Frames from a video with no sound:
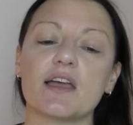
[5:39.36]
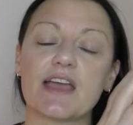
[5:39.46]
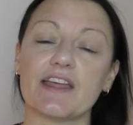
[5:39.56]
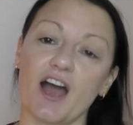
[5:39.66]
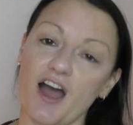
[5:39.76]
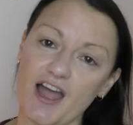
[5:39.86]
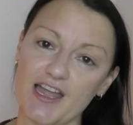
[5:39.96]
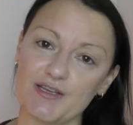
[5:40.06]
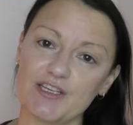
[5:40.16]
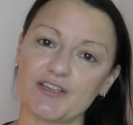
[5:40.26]
And
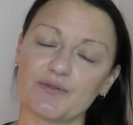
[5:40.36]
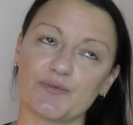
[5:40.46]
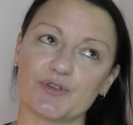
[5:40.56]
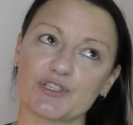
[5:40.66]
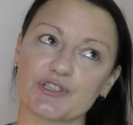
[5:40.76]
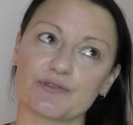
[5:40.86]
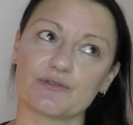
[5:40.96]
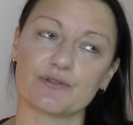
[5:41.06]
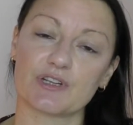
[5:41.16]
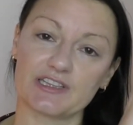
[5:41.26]
I want
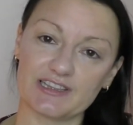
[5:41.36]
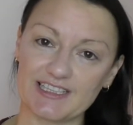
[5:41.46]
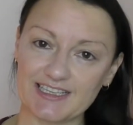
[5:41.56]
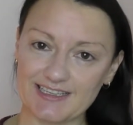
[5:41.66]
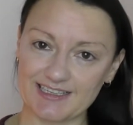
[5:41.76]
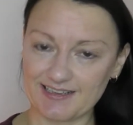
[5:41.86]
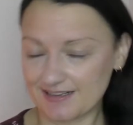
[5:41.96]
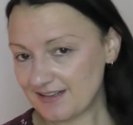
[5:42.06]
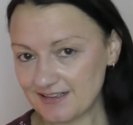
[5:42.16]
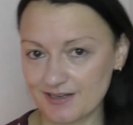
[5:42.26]
to
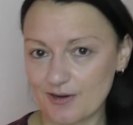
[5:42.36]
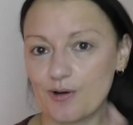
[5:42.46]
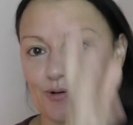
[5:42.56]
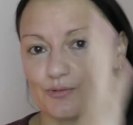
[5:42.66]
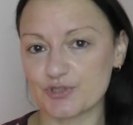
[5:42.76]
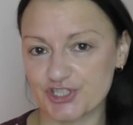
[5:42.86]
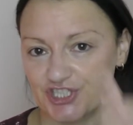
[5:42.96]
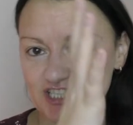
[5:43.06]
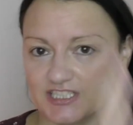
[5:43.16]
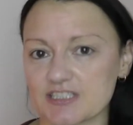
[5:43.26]
clear all the
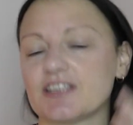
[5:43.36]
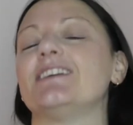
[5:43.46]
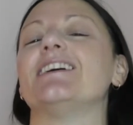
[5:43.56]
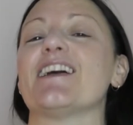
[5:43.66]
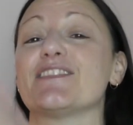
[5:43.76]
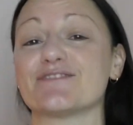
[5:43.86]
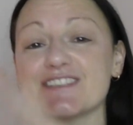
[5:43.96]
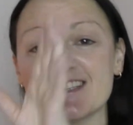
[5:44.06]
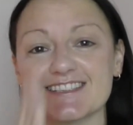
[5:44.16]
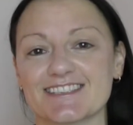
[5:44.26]
shit and the
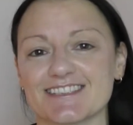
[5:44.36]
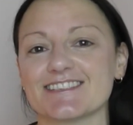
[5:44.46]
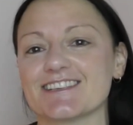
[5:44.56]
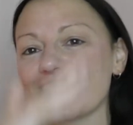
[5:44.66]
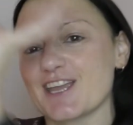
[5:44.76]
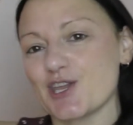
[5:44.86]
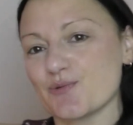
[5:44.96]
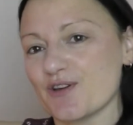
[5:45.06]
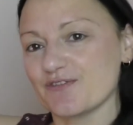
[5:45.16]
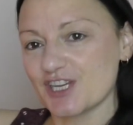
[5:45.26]
resistance and get
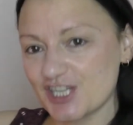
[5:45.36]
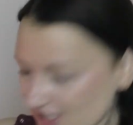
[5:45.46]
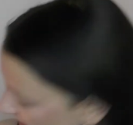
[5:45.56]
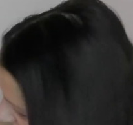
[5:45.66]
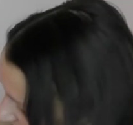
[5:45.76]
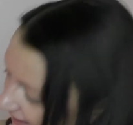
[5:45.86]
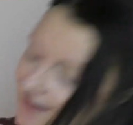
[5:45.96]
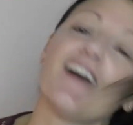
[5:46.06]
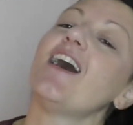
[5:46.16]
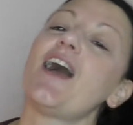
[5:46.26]
you over here.
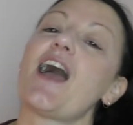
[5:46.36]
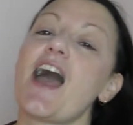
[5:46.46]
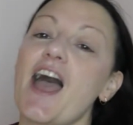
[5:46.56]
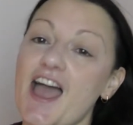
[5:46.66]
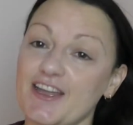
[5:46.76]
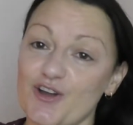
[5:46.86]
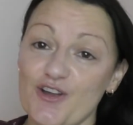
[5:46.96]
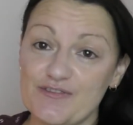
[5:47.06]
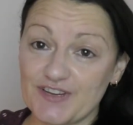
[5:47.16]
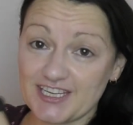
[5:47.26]
And
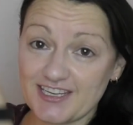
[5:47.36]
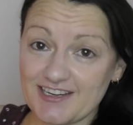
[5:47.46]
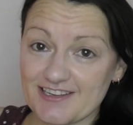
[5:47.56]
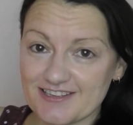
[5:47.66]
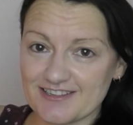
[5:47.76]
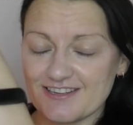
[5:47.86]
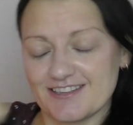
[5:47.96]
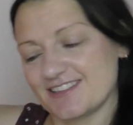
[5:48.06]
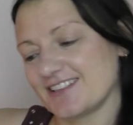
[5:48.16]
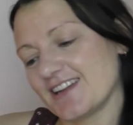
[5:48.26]
over here
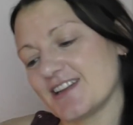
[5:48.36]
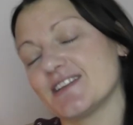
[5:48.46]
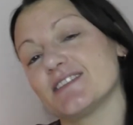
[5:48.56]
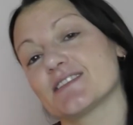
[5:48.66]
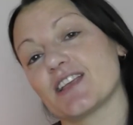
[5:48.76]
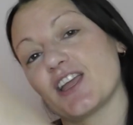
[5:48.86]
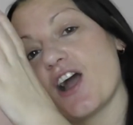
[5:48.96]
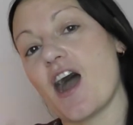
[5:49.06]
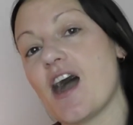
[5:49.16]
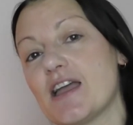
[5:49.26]
is,
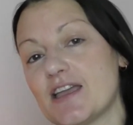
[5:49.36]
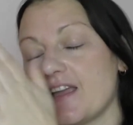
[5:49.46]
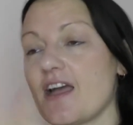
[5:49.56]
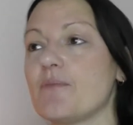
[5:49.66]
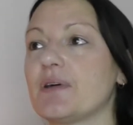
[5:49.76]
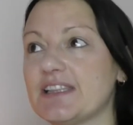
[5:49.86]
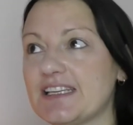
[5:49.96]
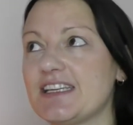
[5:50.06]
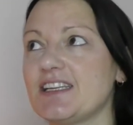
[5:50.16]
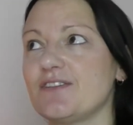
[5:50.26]
I
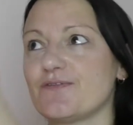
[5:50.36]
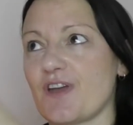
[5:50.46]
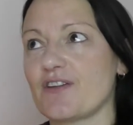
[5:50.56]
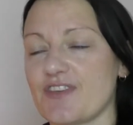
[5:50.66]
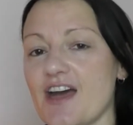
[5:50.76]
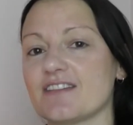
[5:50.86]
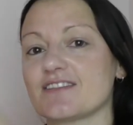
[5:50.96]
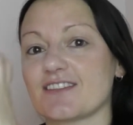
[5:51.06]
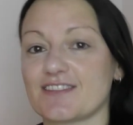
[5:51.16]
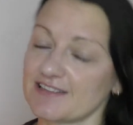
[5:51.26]
believe
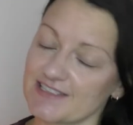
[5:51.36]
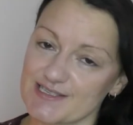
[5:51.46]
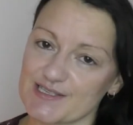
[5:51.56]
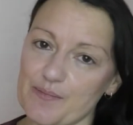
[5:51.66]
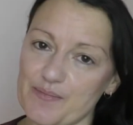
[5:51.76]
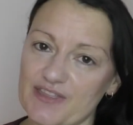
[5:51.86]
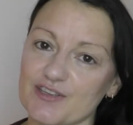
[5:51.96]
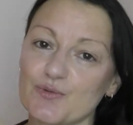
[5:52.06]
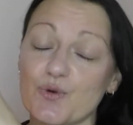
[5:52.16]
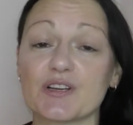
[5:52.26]
that the list
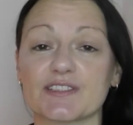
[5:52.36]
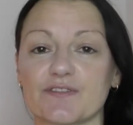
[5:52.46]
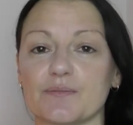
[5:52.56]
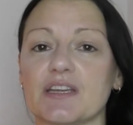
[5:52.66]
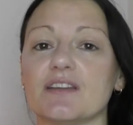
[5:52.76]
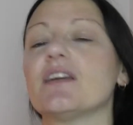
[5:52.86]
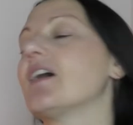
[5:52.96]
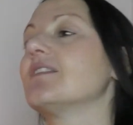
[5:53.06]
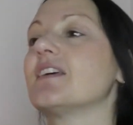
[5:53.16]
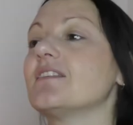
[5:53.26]
method works for me,
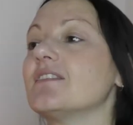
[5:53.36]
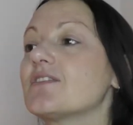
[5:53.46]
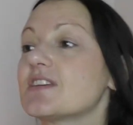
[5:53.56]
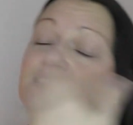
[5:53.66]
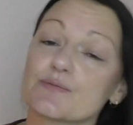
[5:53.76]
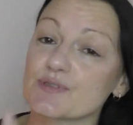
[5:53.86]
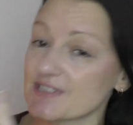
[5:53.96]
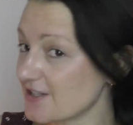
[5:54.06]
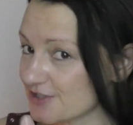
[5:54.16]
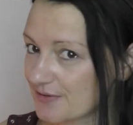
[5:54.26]
and then things will
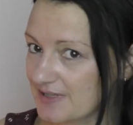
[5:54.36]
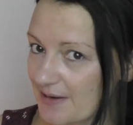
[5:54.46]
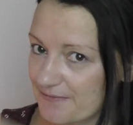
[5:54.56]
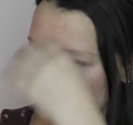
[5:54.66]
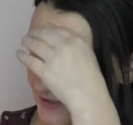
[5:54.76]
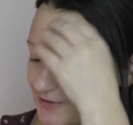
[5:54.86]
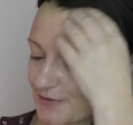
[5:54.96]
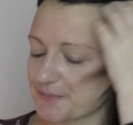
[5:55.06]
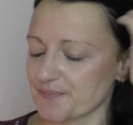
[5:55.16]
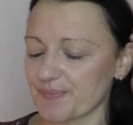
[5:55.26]
start showing up for you.